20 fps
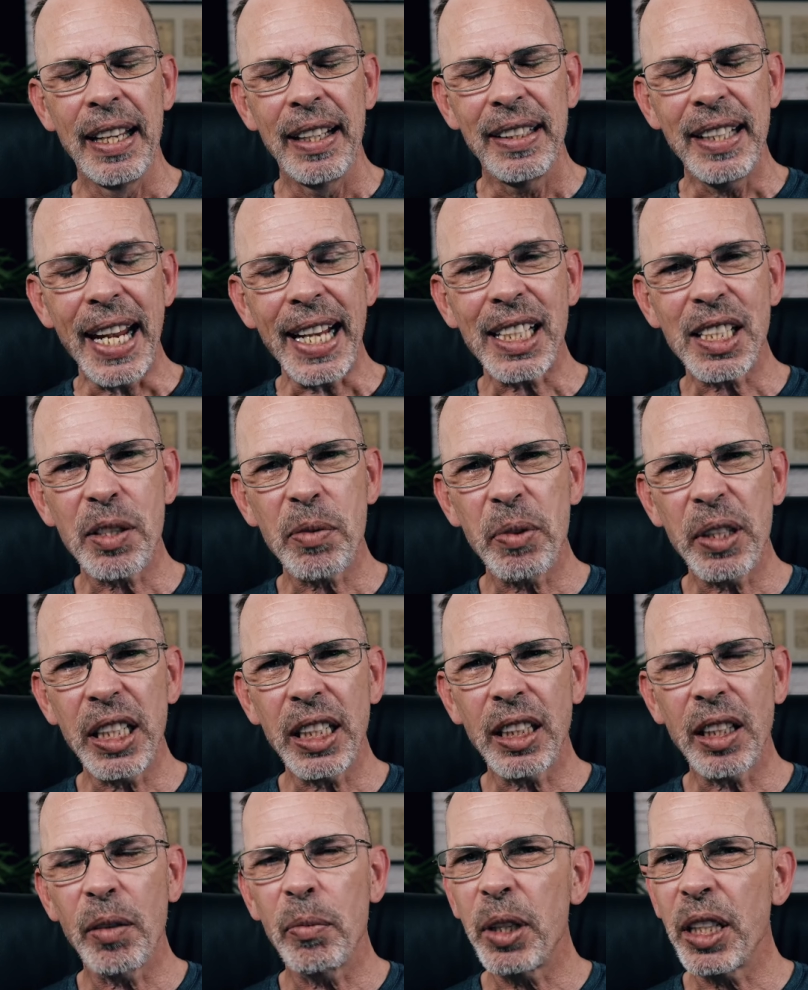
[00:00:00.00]
Next
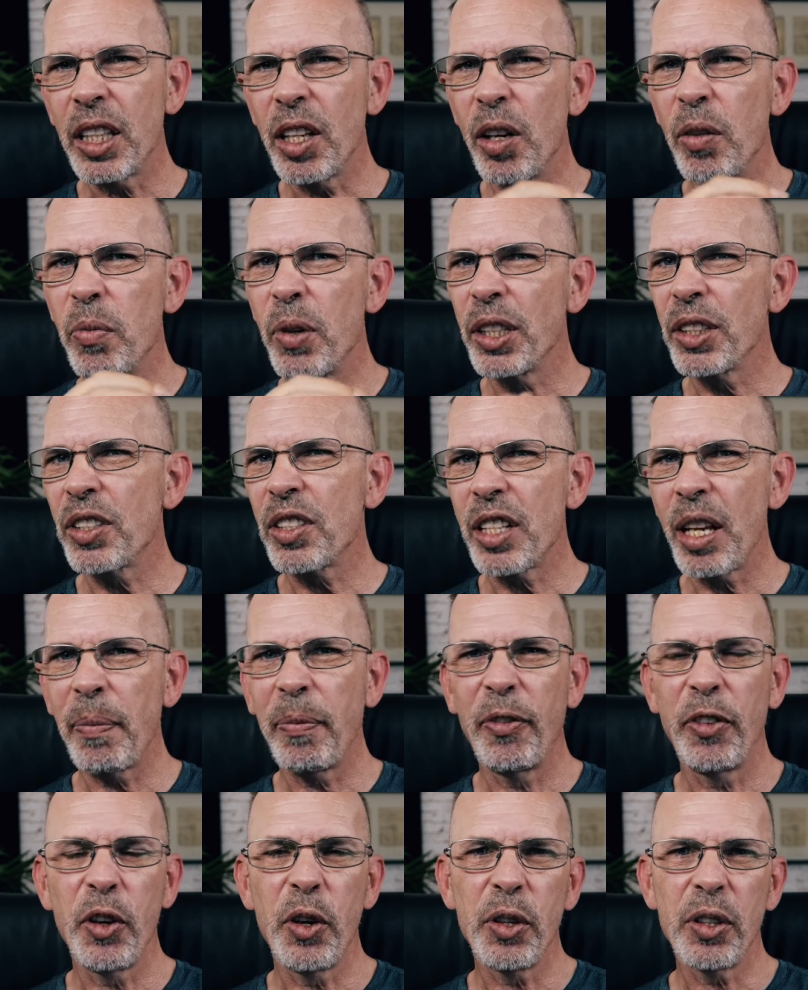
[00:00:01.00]
week, we go one
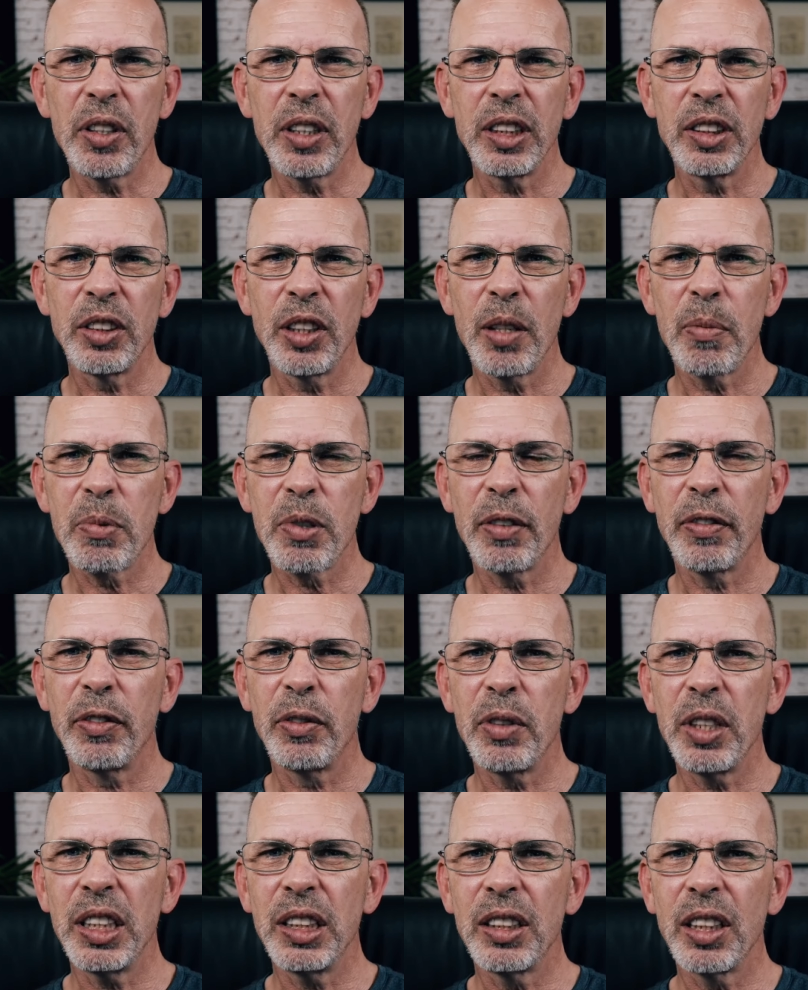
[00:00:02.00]
step further in terms of
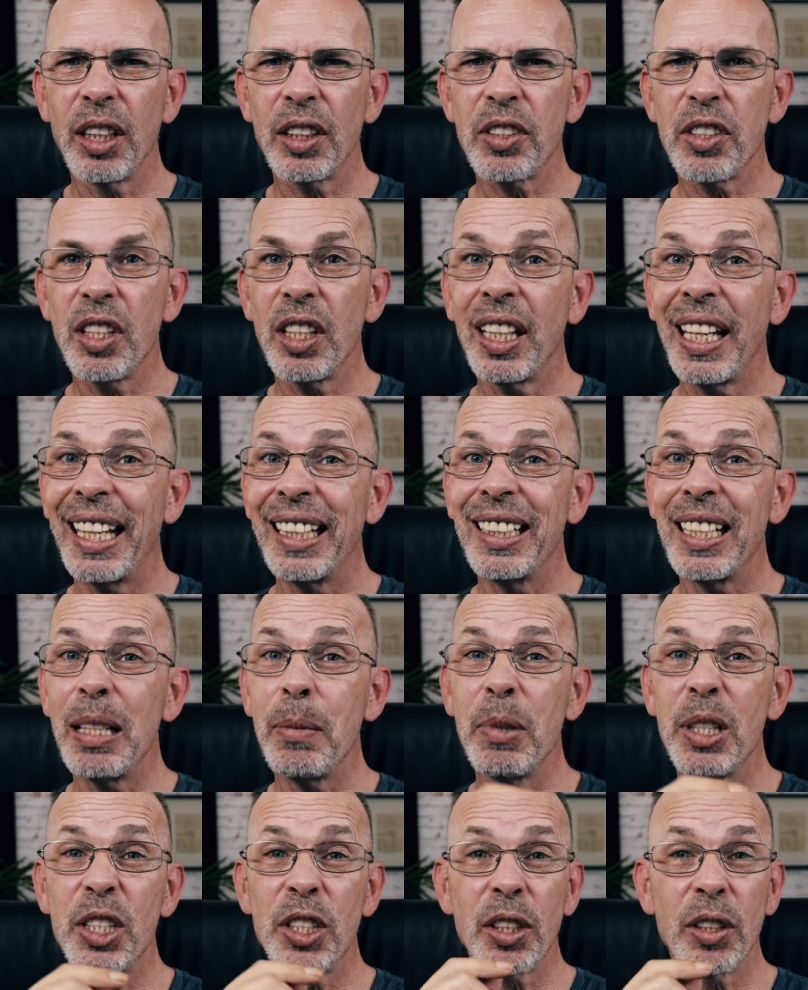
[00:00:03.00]
retouching and
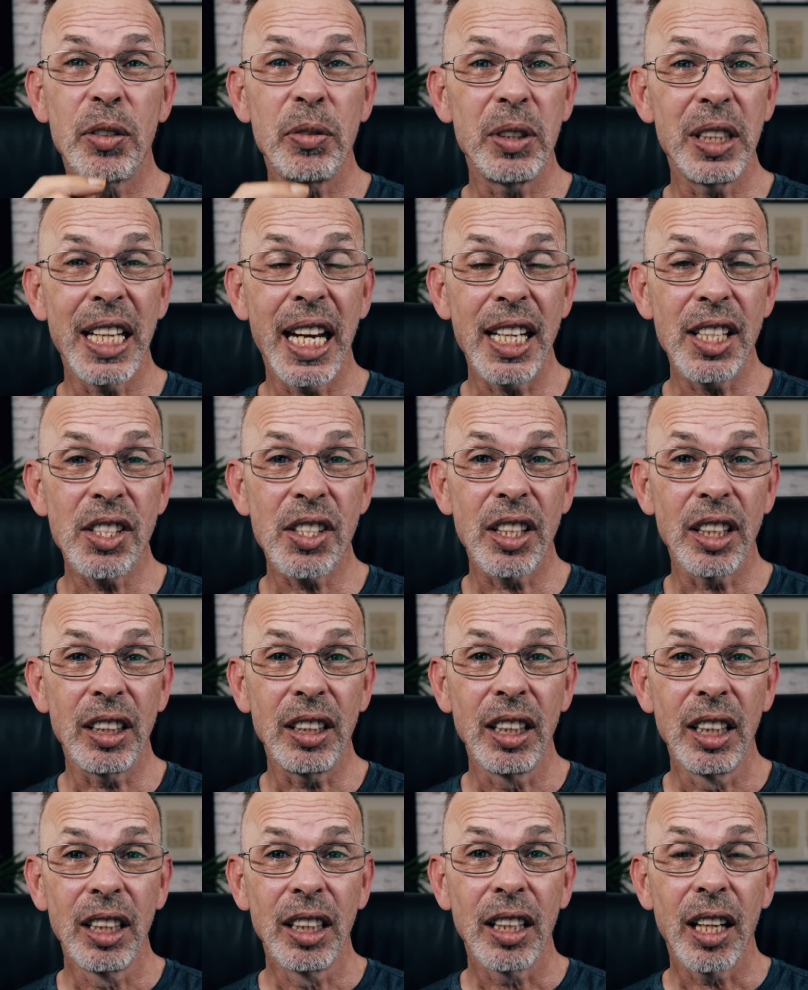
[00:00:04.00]
image
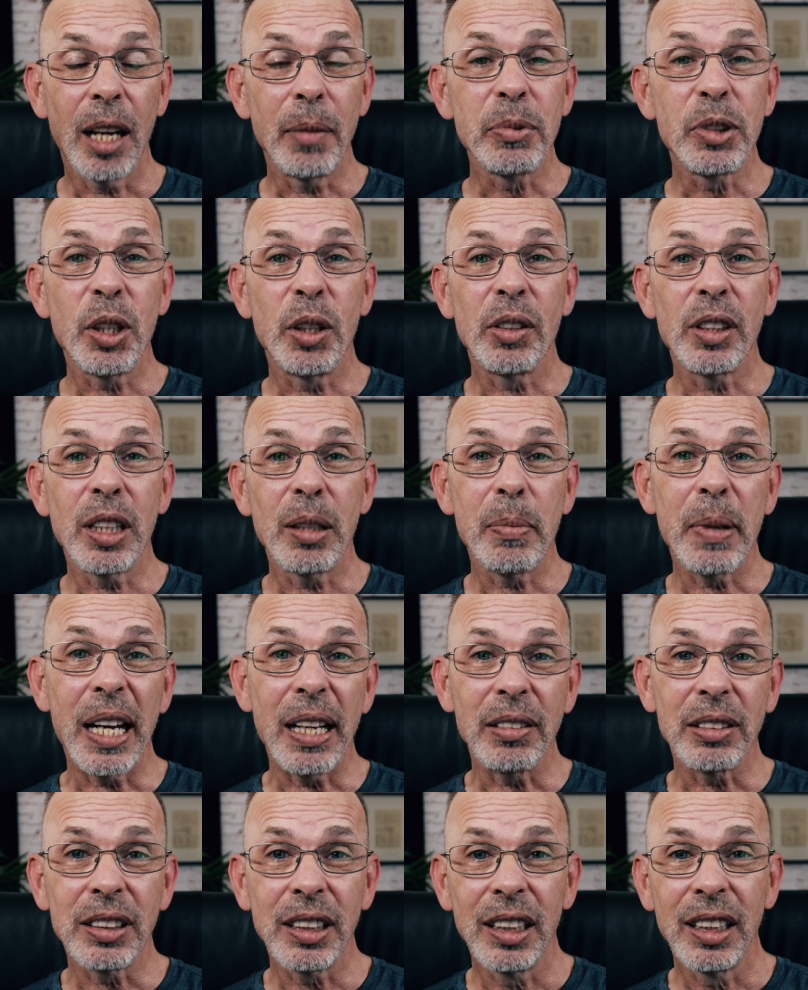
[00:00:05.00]
creation. I'm talking
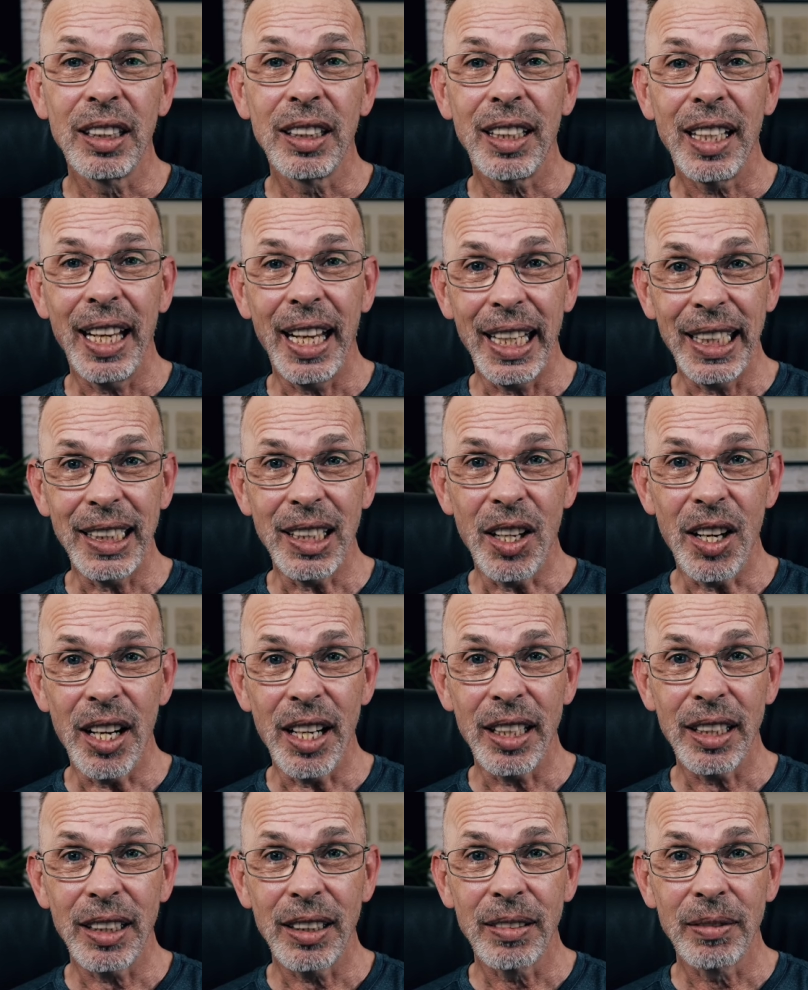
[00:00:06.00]
about AI.